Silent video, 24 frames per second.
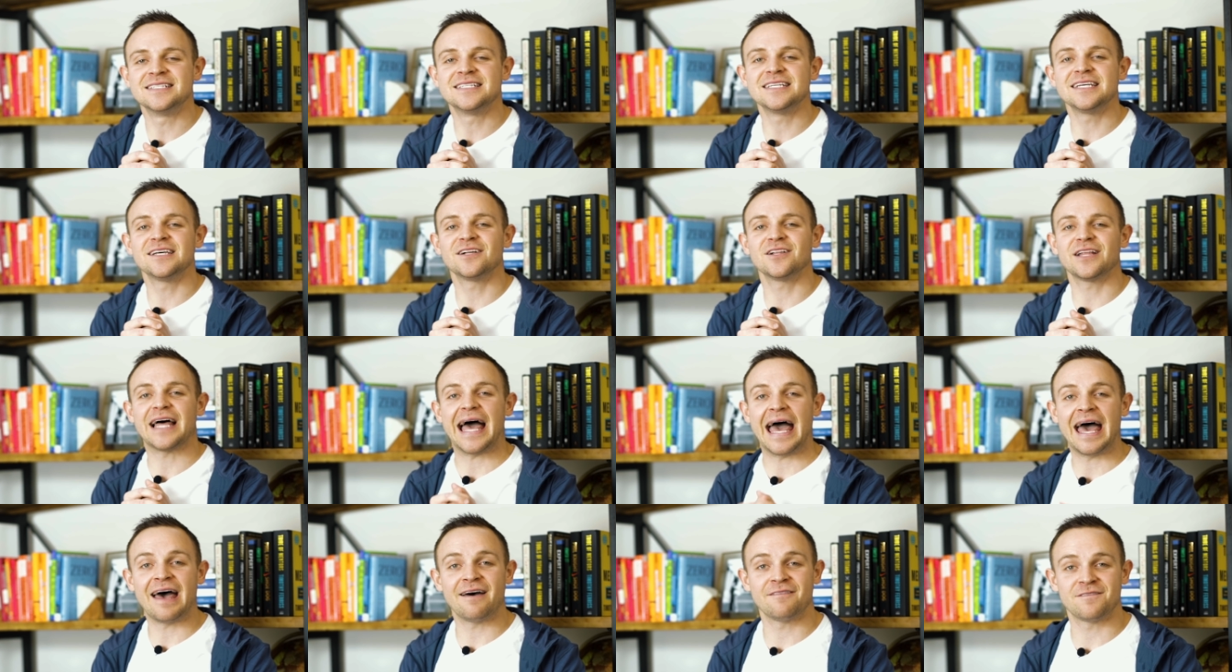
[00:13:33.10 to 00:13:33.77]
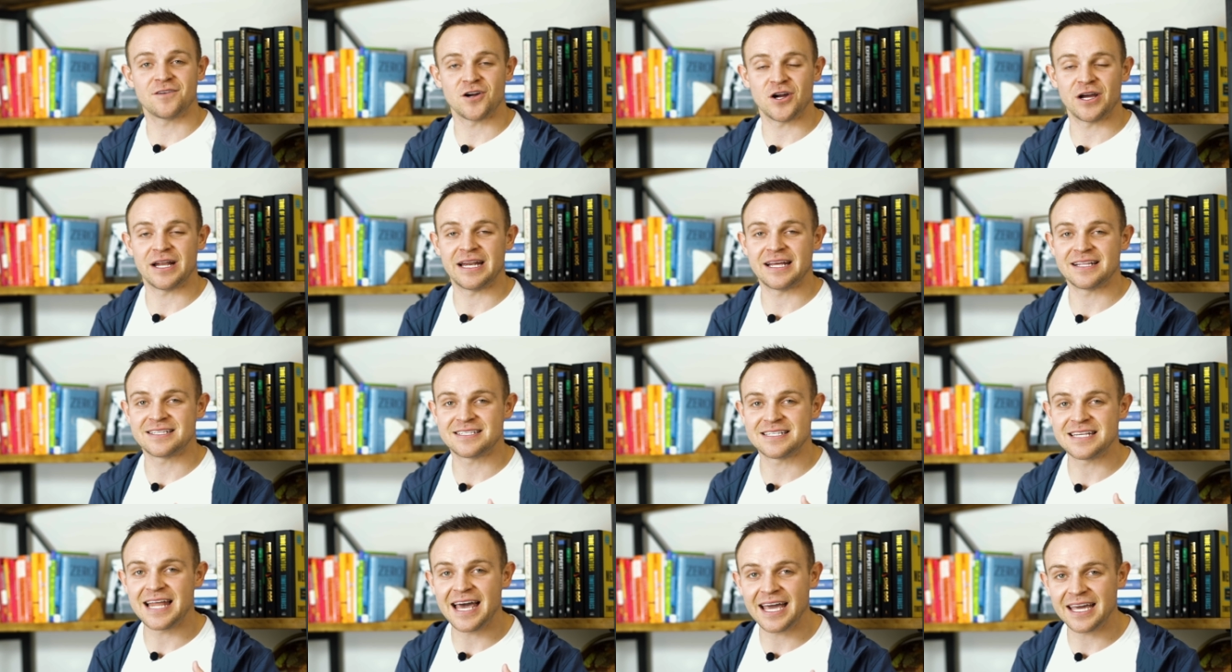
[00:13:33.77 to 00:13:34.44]
deal ever and
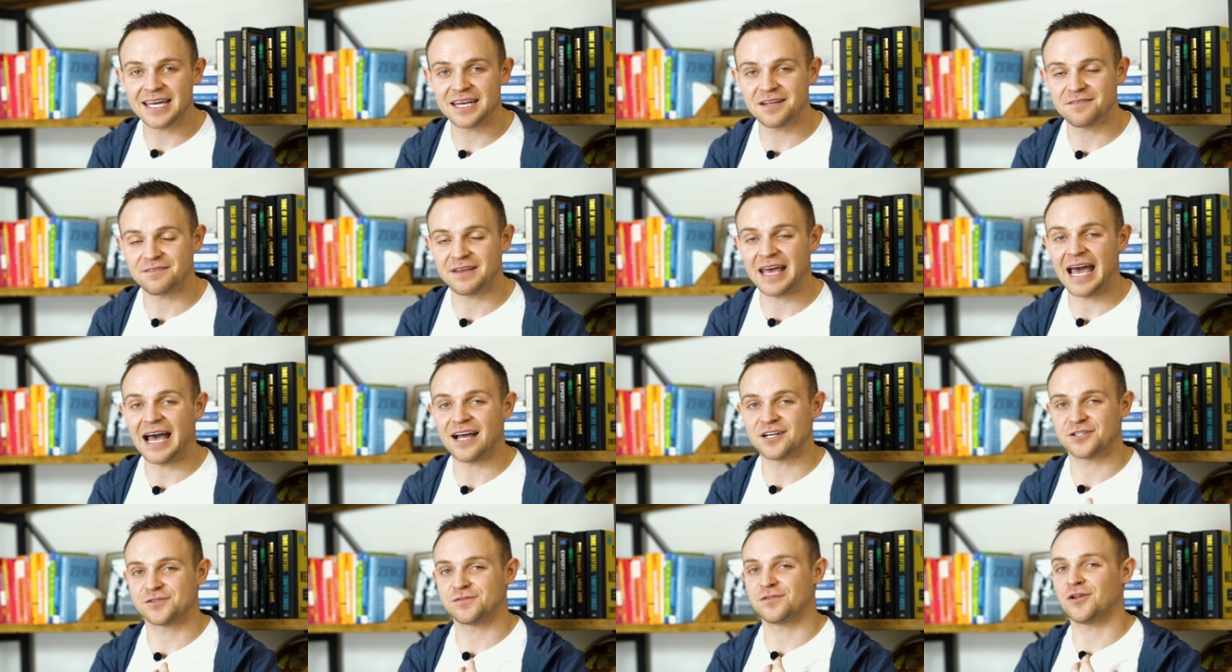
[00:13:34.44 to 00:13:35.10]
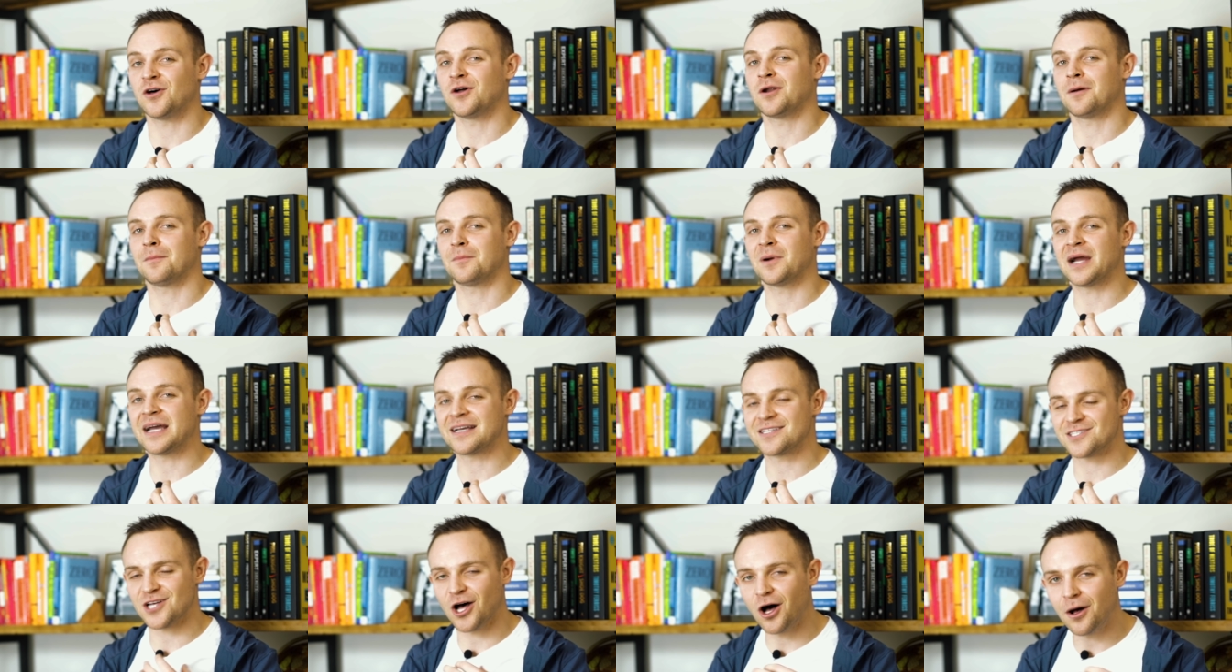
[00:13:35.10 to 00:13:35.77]
it's negative cash flow and it
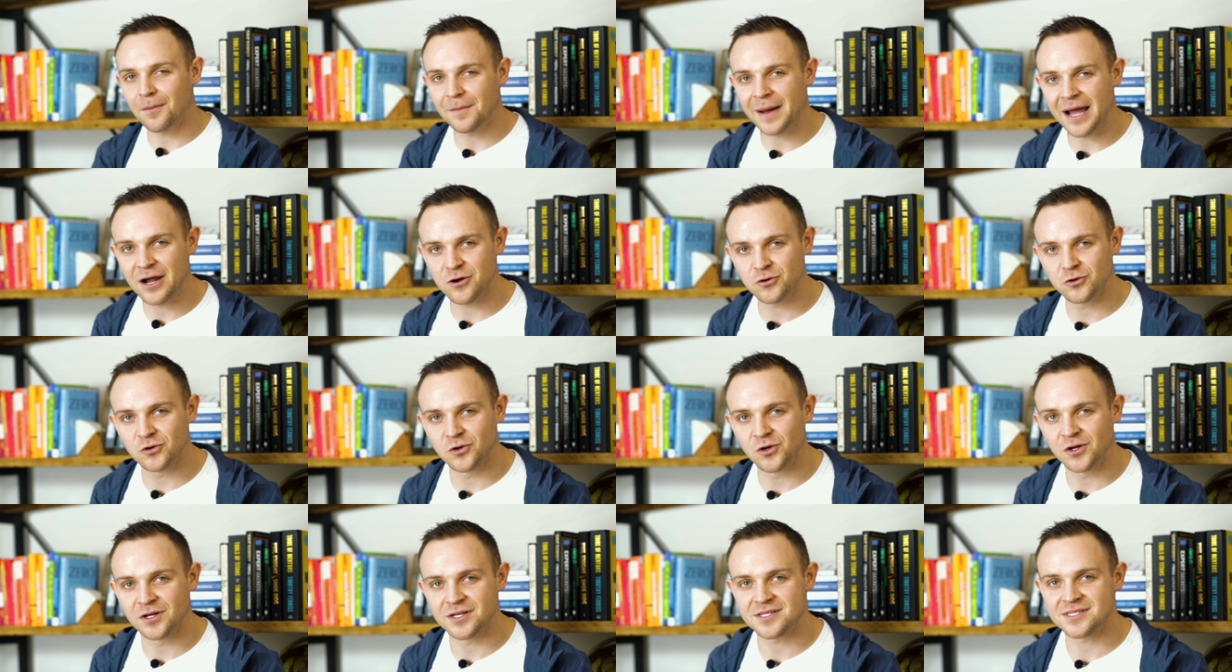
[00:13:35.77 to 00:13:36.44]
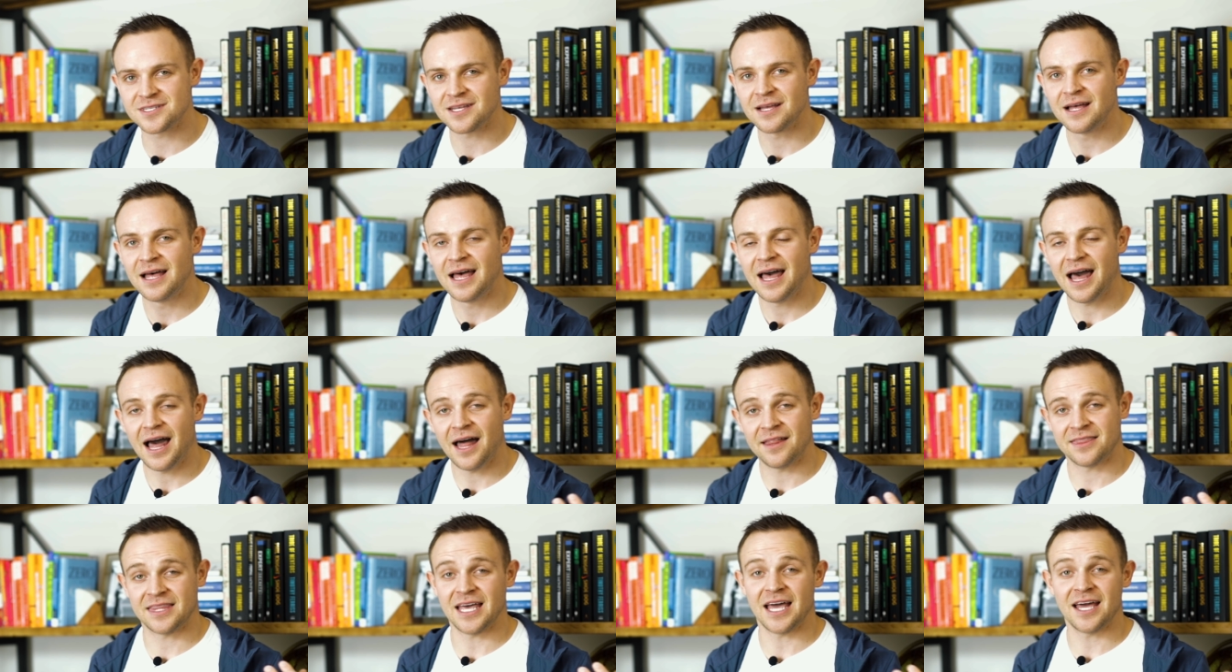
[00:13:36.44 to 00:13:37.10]
breaks all my rules.
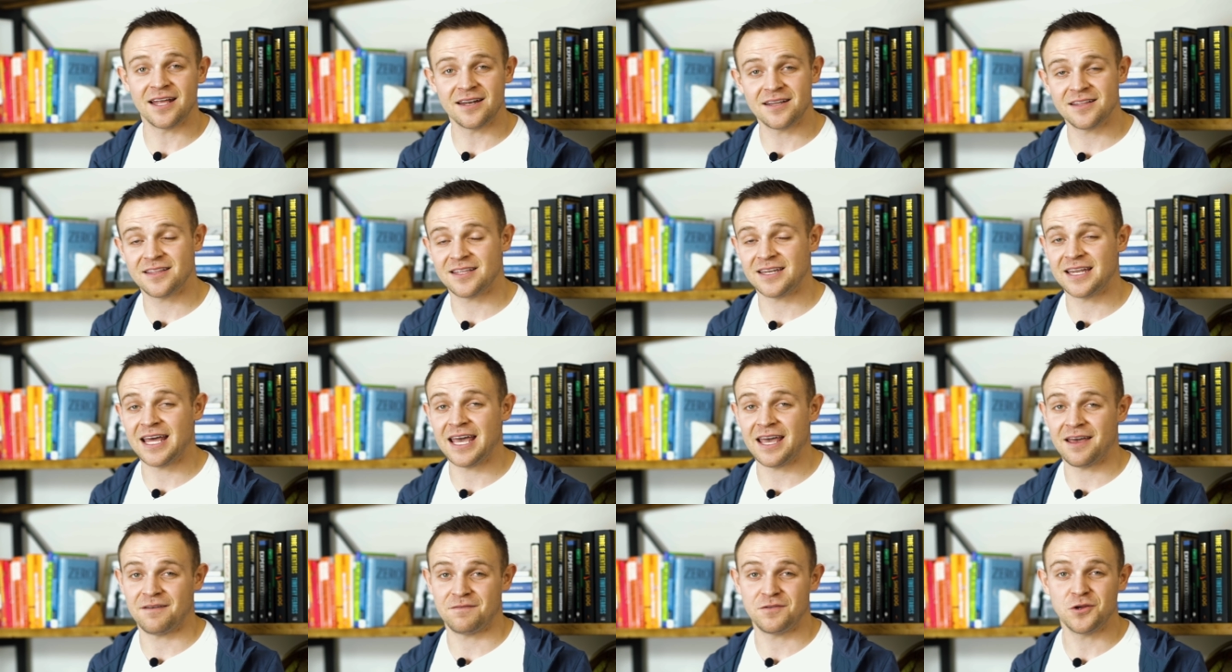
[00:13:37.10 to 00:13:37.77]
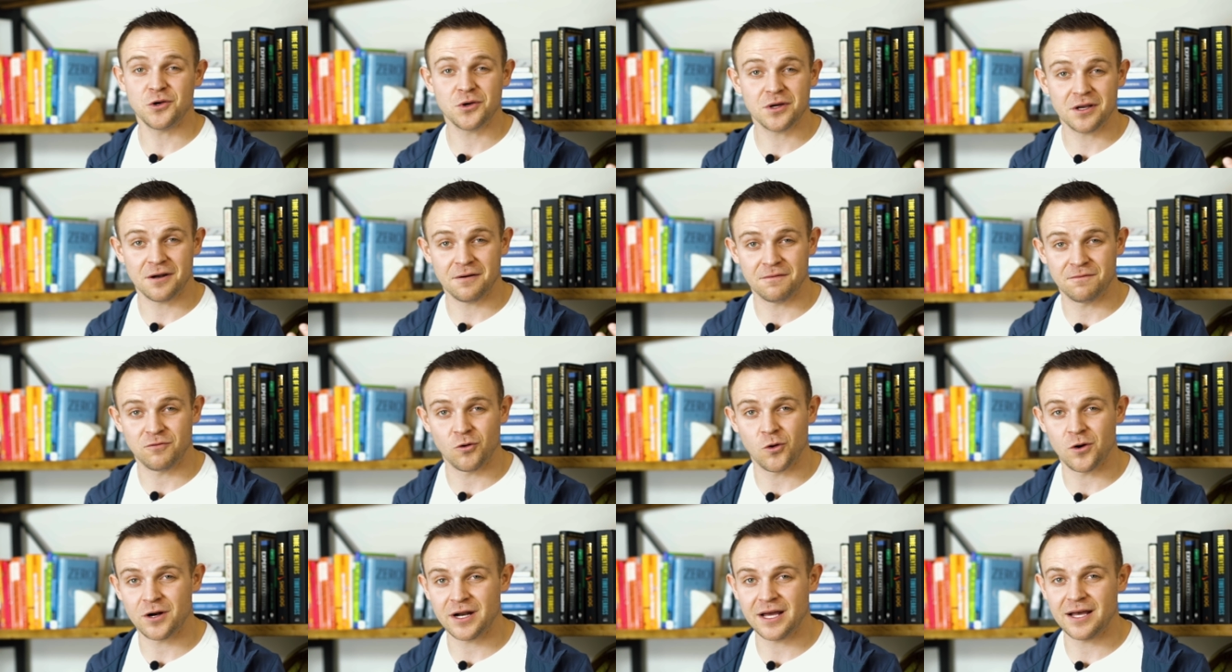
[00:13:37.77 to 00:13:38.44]
At the end of the day, if you can
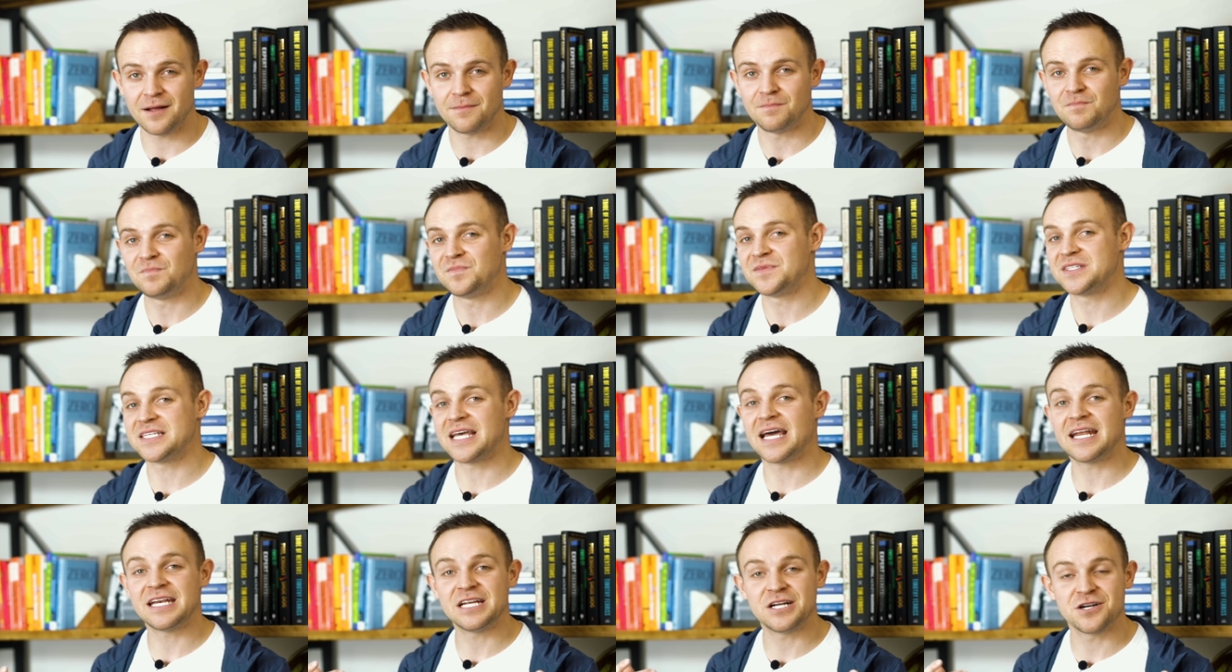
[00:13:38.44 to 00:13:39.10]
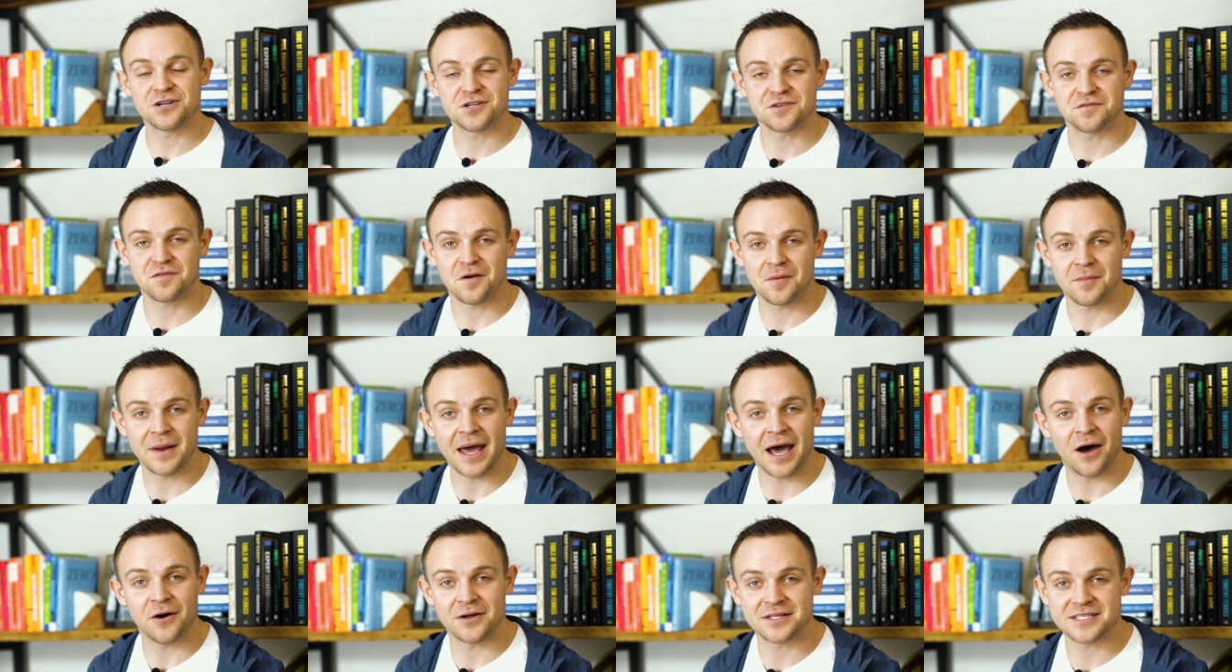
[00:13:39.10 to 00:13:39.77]
afford it, 10 years
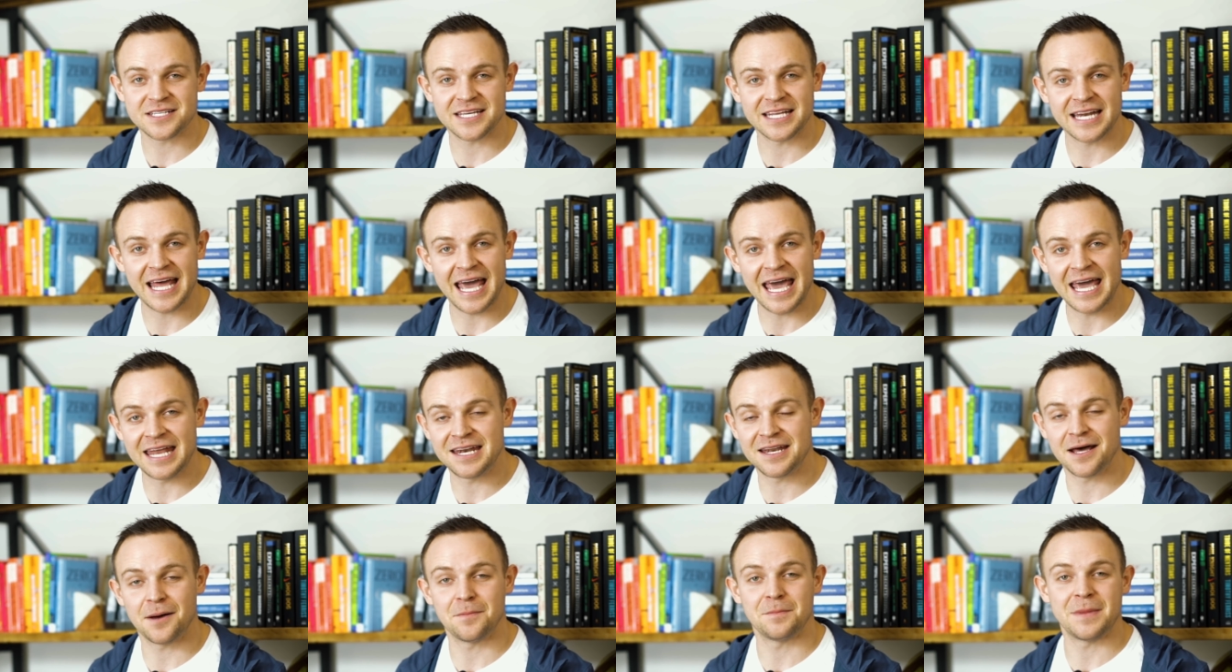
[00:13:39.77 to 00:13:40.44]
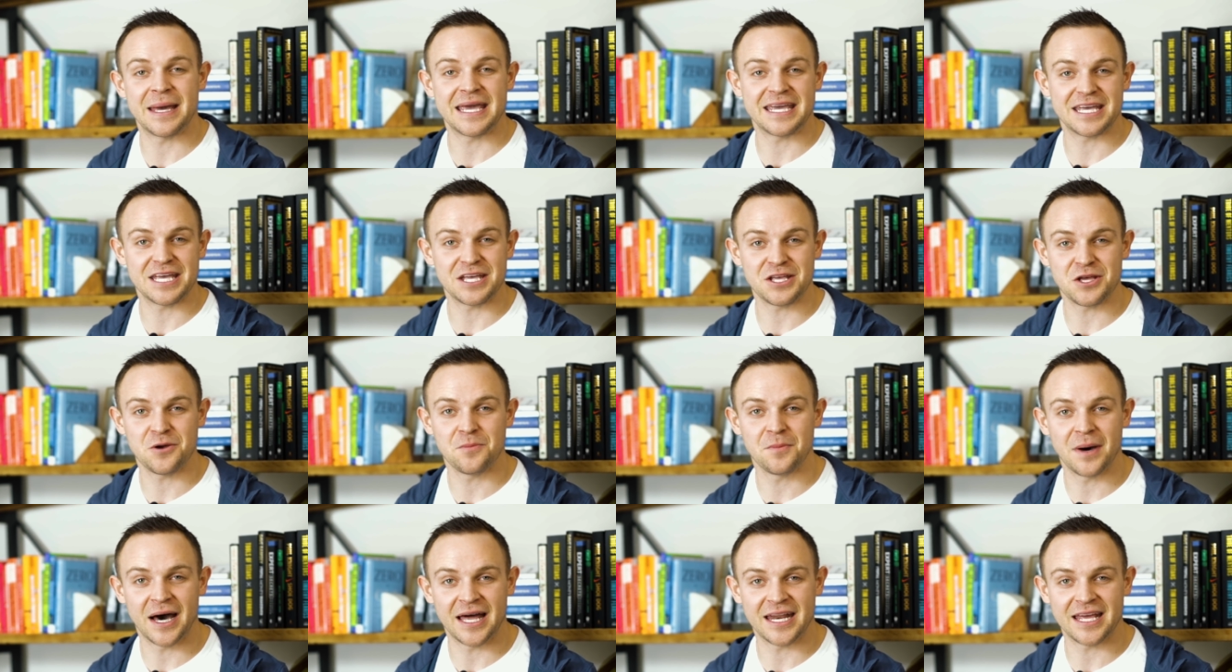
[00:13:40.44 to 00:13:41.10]
from now, it's gonna end up making
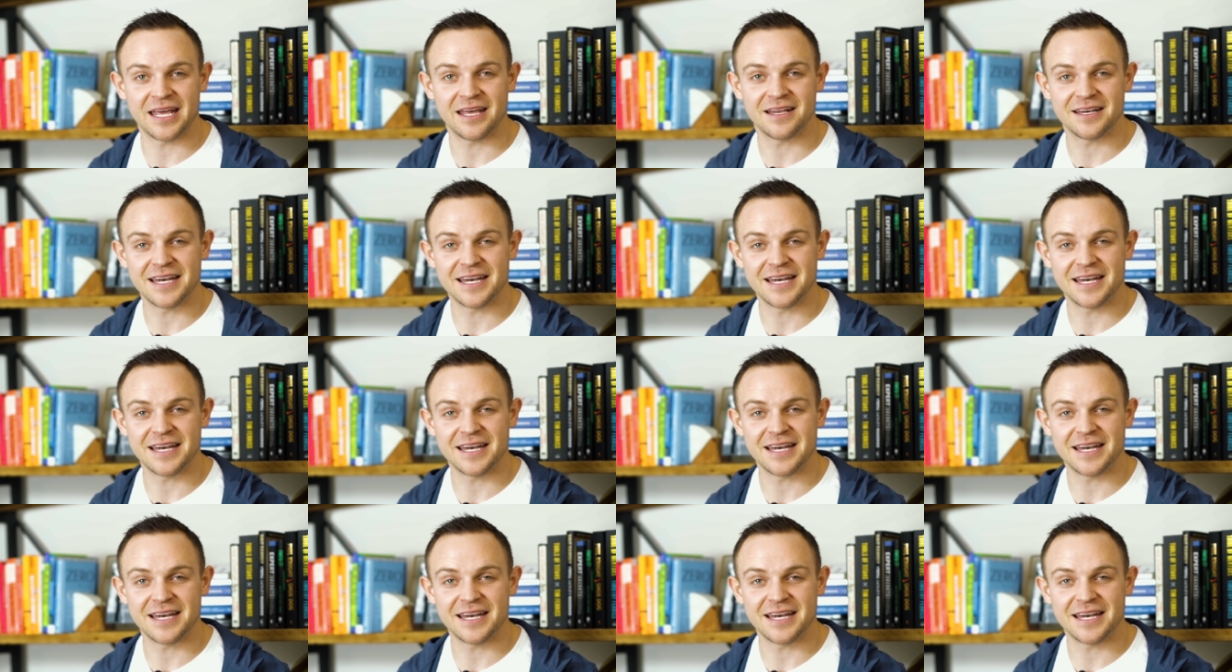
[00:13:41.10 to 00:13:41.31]
you money.